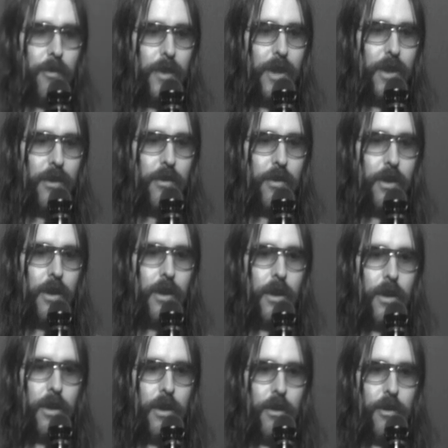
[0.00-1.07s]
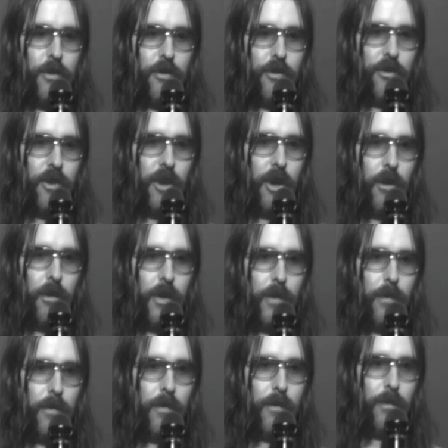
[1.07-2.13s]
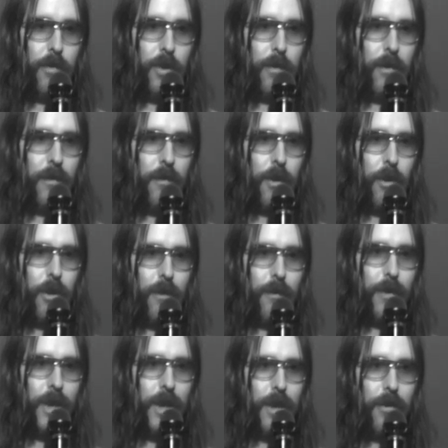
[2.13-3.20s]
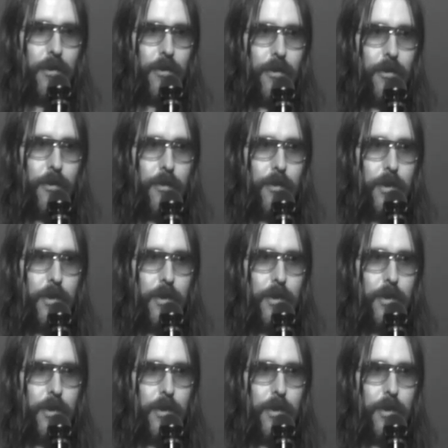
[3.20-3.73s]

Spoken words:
going to show in one of my following videos.